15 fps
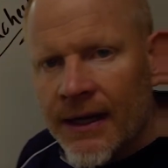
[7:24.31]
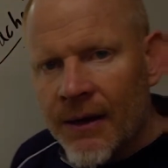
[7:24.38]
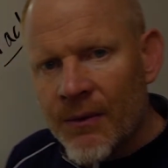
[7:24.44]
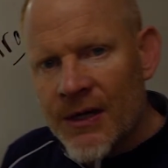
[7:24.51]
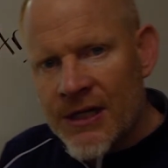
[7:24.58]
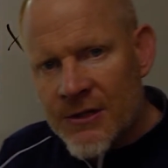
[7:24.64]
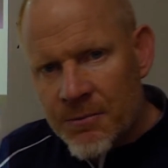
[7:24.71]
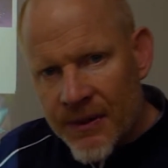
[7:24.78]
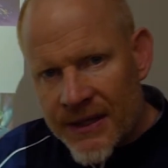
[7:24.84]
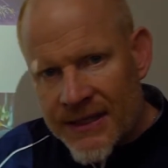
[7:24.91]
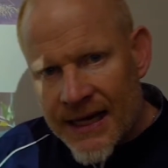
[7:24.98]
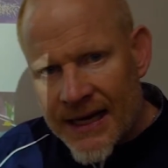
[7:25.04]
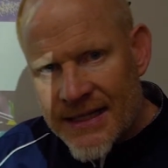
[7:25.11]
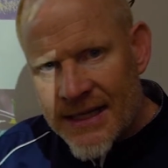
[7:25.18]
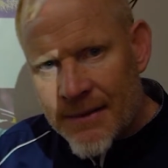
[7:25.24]
When it splits
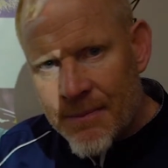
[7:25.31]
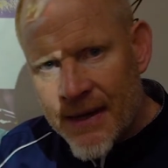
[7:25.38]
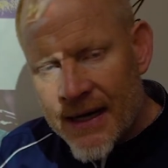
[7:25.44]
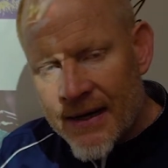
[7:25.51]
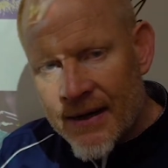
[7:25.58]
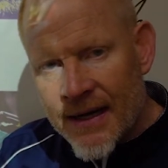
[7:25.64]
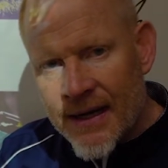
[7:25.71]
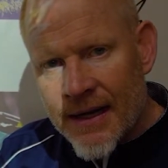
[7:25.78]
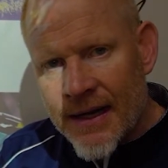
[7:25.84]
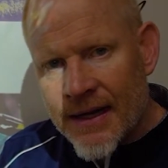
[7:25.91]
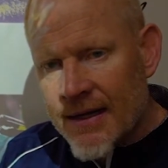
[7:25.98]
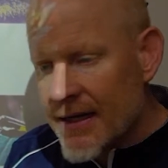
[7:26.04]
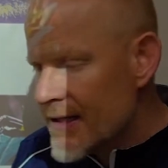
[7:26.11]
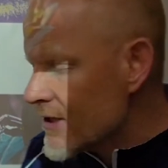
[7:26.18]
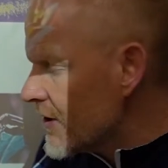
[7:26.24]
ATP,
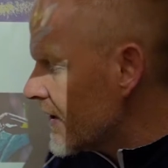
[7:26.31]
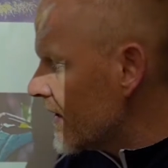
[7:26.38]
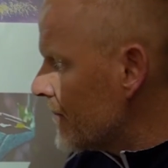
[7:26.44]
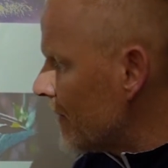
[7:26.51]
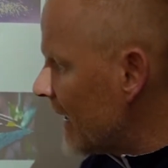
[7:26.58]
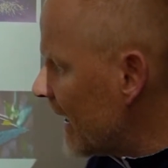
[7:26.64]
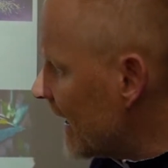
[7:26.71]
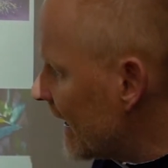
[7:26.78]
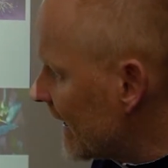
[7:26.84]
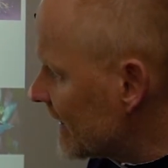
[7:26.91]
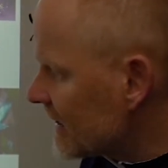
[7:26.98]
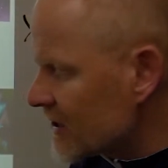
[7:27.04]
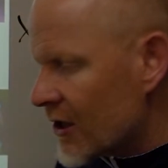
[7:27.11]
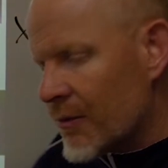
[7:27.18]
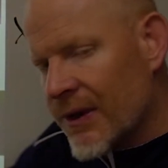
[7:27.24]
it is going to
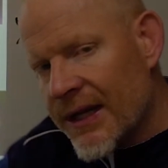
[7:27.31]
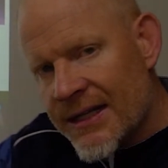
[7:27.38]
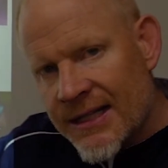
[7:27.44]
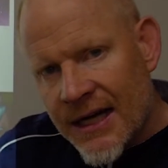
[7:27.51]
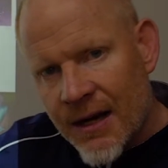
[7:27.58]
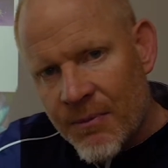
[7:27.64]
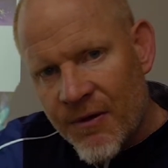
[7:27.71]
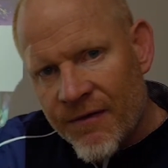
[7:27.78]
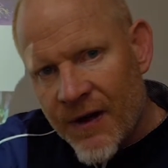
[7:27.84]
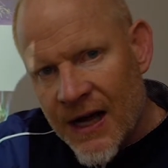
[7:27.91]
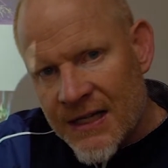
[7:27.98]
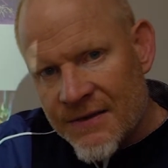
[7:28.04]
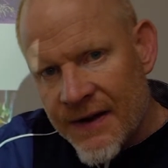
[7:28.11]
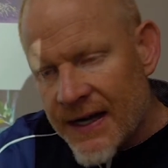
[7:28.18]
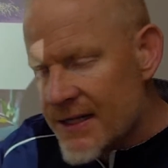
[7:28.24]
bind, it's going to release a couple
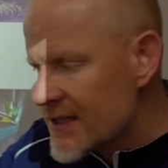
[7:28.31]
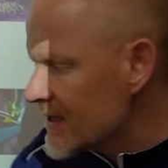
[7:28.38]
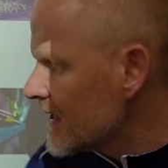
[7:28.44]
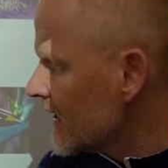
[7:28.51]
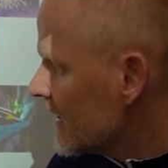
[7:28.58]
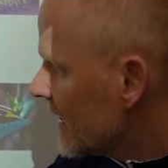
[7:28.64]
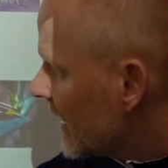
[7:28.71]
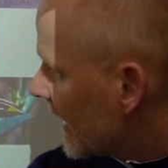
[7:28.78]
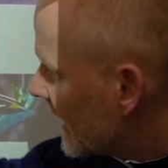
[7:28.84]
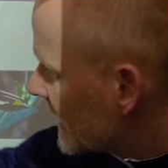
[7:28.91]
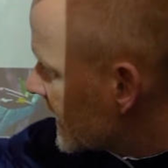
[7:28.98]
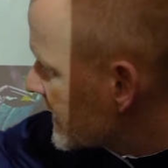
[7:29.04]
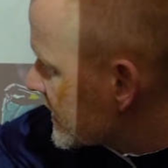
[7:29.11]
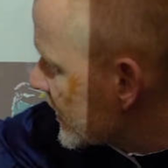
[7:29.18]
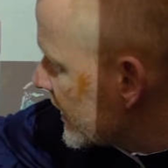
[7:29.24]
phosphates,
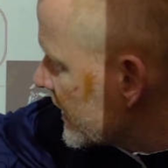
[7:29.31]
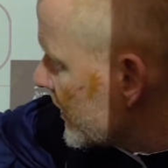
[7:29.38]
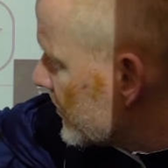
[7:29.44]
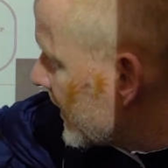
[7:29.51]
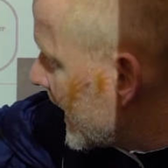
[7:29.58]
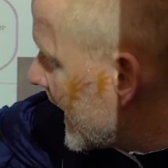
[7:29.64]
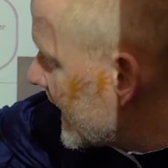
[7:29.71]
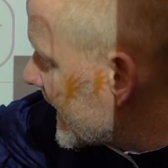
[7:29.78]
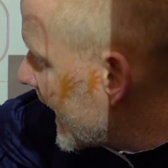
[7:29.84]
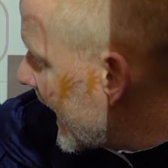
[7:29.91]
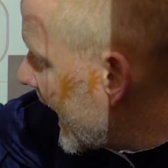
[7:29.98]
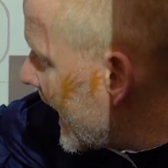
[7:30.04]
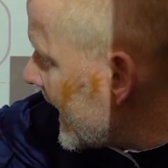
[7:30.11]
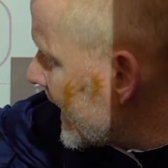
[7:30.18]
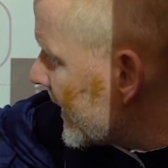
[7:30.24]
and it's going to bind
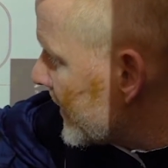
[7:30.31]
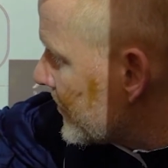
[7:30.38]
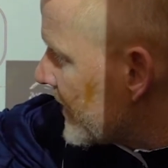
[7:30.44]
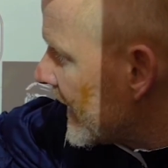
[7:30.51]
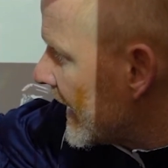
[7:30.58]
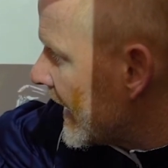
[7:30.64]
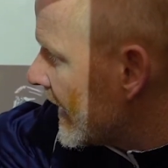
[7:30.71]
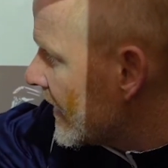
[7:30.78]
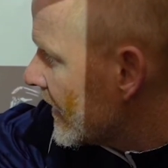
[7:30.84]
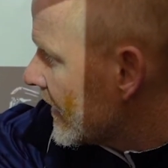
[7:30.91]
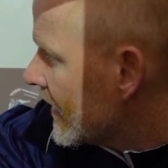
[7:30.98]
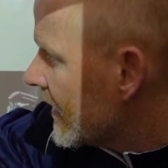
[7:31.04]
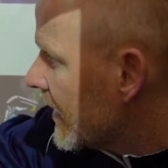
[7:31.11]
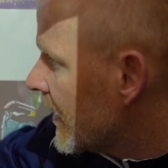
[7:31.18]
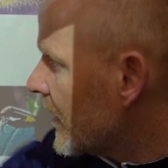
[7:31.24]
AMP,
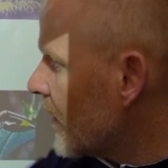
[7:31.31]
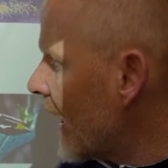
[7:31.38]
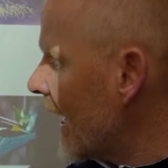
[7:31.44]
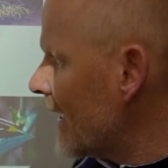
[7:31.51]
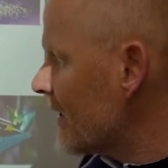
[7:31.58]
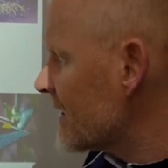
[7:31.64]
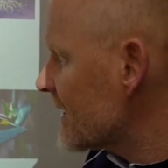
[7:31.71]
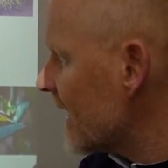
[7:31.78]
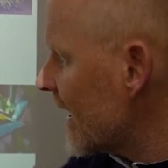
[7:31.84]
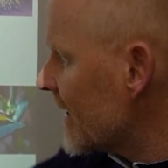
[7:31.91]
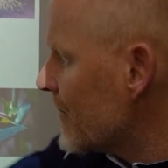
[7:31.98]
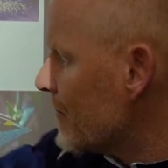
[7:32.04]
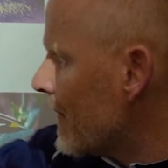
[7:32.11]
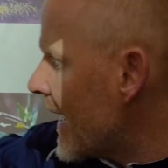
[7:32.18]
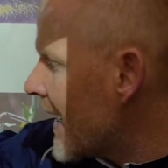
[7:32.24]

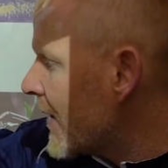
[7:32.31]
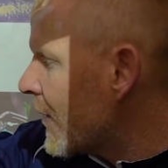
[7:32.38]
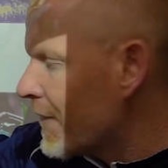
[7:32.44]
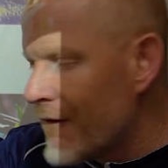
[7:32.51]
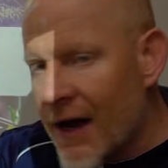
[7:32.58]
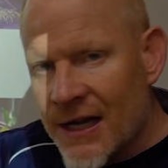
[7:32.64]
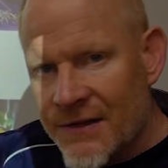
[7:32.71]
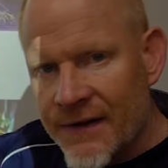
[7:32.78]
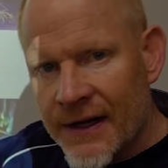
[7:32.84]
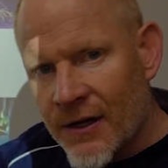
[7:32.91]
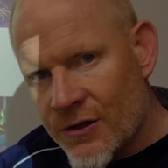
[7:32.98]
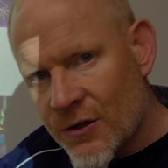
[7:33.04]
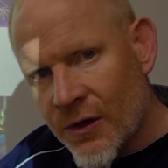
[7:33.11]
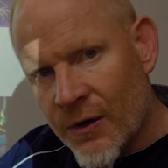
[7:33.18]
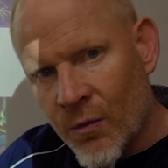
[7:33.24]
adenosine monophosphate,
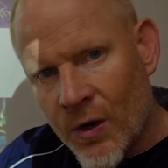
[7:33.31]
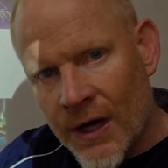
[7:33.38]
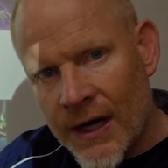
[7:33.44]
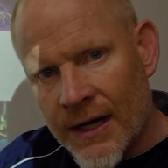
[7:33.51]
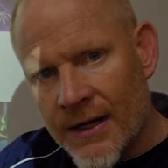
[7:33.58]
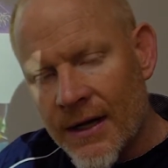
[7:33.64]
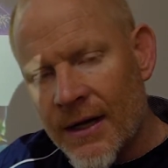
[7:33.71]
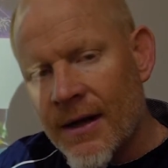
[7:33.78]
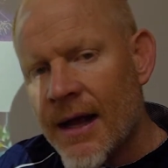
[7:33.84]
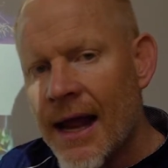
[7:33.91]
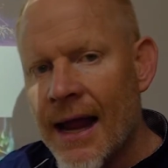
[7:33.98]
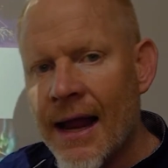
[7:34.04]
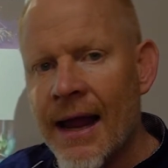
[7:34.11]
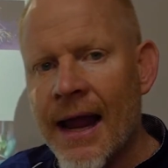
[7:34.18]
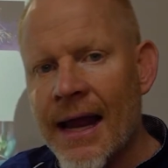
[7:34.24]
there's only one.
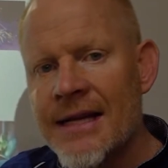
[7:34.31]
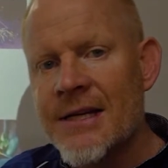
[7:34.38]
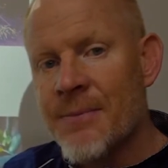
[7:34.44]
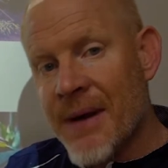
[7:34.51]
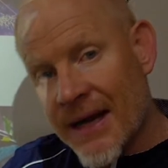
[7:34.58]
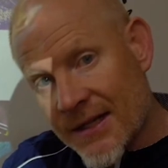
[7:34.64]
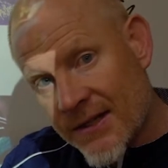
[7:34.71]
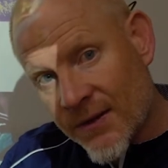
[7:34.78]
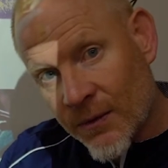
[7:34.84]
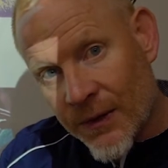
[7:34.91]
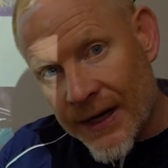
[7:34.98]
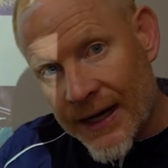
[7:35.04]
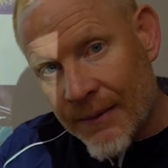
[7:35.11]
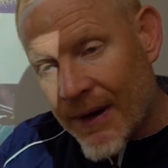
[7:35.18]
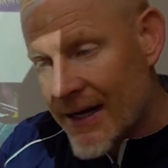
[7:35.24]
ATP has
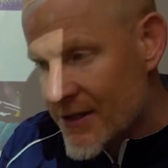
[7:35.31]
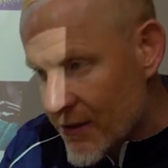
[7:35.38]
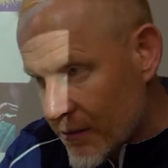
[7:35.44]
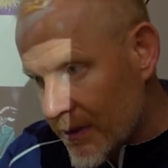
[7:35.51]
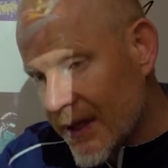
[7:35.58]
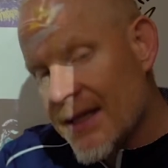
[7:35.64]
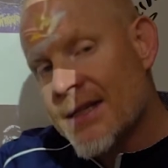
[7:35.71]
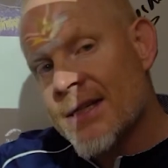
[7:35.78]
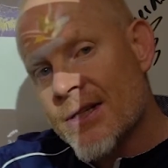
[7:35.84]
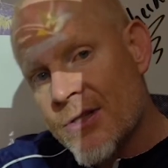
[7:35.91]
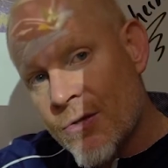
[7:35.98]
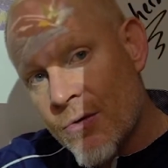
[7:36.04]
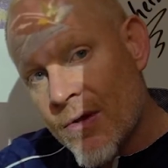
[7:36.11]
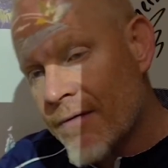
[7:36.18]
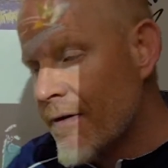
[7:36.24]
three, right? So it releases
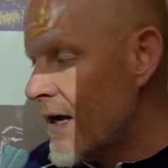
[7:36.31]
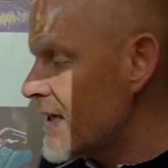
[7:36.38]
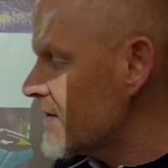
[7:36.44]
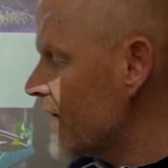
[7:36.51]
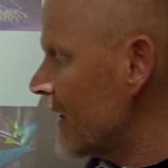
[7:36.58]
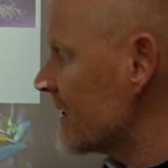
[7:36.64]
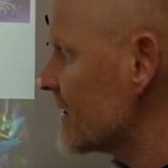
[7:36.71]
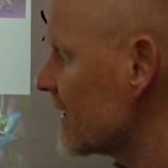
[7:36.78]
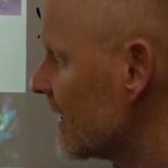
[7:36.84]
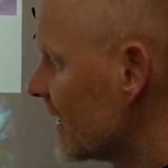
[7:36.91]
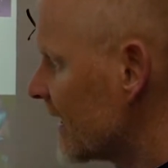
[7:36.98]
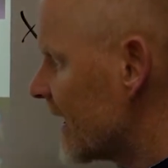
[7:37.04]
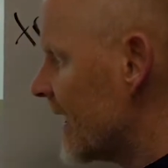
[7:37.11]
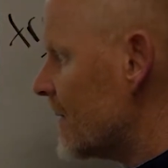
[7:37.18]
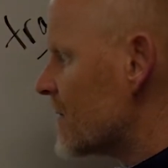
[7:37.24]
two of the phosphates,
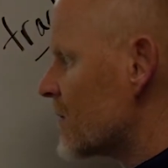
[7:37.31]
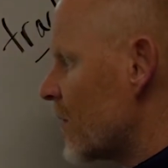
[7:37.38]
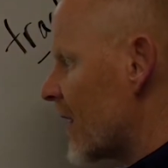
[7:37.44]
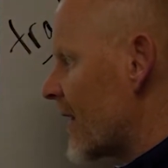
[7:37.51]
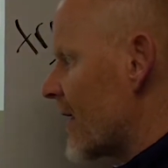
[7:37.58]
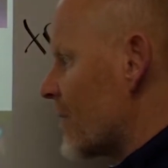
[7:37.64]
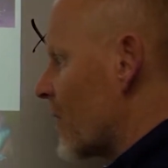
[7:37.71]
keeps one of them